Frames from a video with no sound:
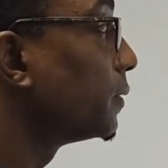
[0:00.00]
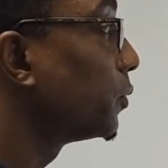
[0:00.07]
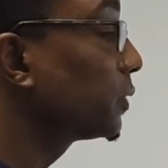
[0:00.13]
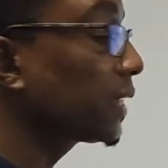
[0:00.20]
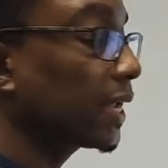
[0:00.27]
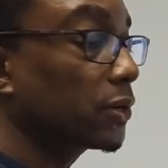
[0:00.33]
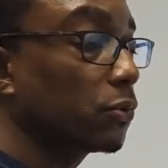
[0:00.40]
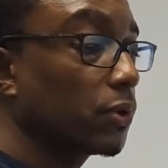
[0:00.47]

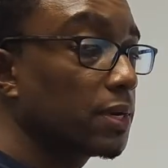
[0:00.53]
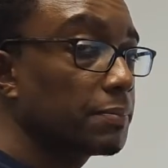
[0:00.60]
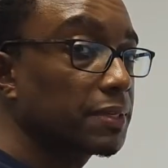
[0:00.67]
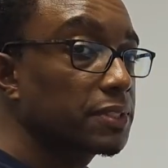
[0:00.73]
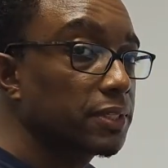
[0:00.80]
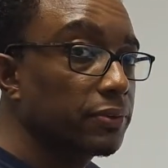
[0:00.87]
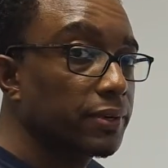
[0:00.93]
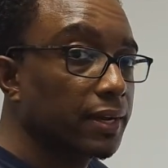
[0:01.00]
to get all the
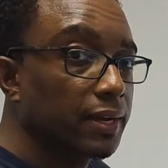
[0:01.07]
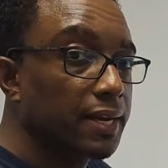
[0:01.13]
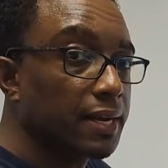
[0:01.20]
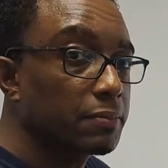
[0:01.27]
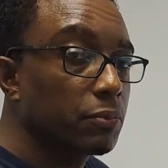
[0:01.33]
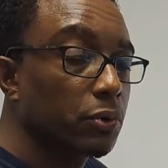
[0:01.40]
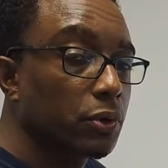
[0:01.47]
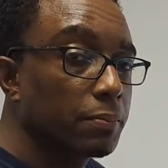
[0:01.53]
material
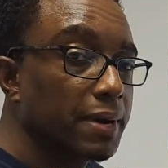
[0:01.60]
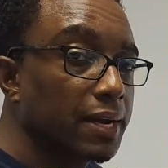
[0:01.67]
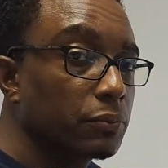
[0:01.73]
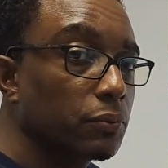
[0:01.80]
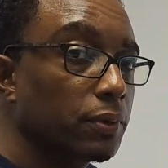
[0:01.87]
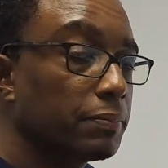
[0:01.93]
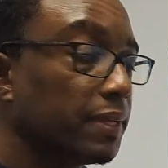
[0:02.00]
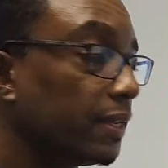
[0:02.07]
that Moyo
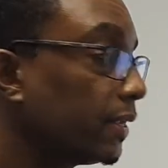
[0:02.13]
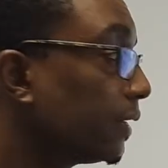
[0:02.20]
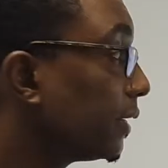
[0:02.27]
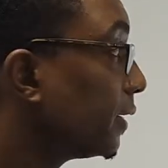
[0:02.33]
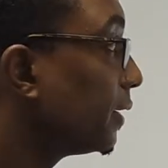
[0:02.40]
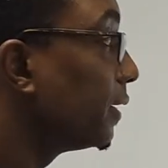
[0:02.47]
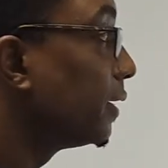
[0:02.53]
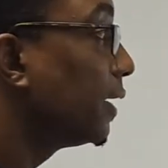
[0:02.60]
Math will be
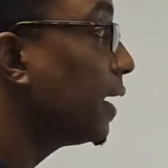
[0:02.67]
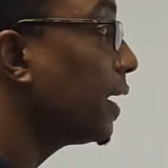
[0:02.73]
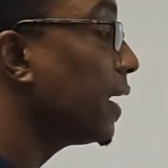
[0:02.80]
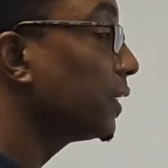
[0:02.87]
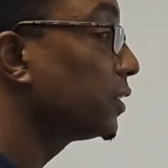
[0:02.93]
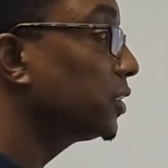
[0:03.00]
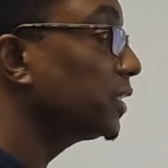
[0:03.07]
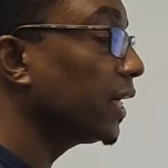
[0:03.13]

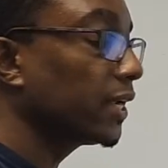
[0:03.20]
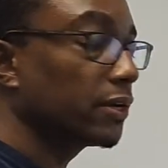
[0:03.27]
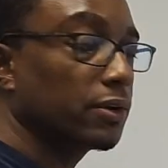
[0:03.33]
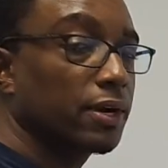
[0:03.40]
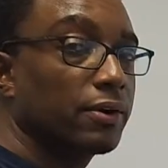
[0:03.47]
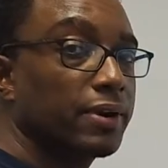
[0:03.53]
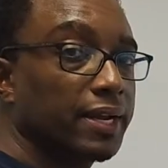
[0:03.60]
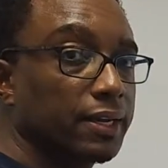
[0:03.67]
sharing
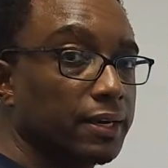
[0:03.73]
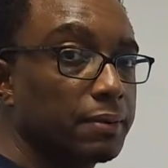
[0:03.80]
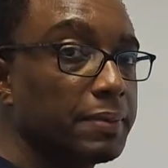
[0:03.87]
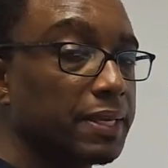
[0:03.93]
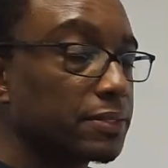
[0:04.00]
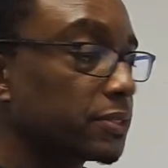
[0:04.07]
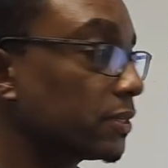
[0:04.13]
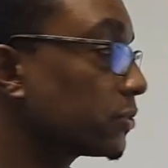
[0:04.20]
on a regular
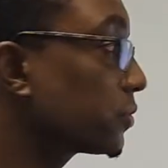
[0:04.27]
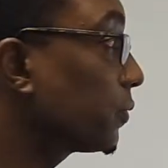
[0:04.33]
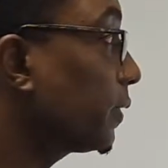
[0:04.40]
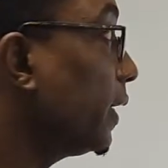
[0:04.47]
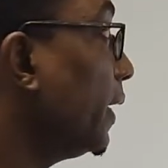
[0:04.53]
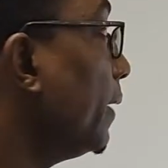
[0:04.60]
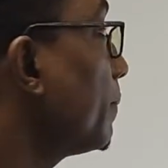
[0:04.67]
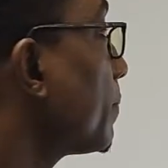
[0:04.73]
basis.
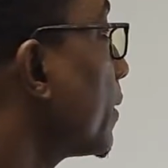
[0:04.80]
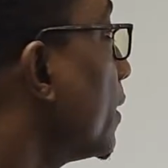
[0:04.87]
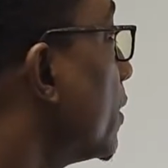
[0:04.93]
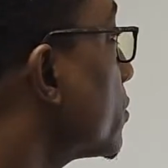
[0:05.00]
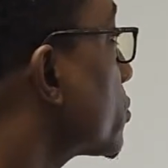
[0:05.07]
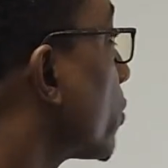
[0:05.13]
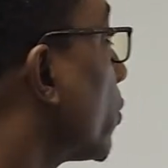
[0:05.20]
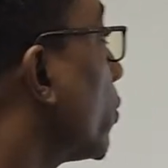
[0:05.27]
Okay,
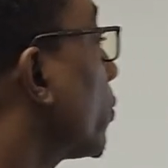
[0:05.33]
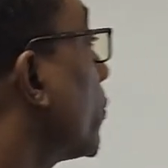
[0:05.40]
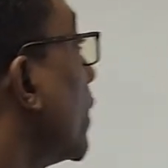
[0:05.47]
so